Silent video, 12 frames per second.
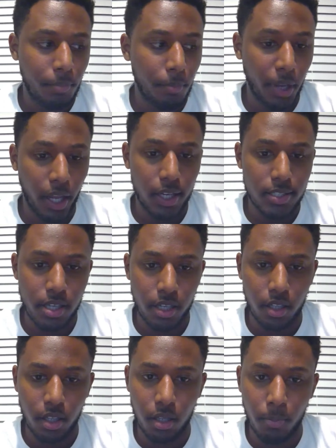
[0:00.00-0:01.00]
like I
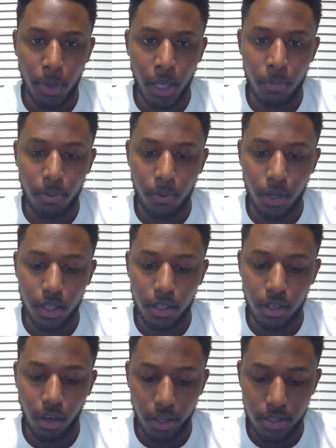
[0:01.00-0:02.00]
say, the main point
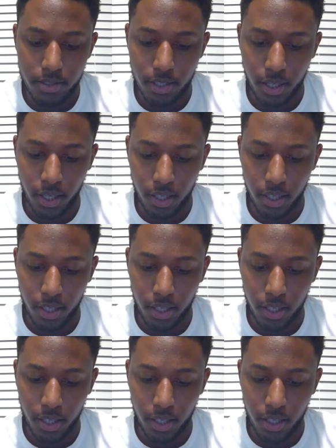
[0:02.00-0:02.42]
here is that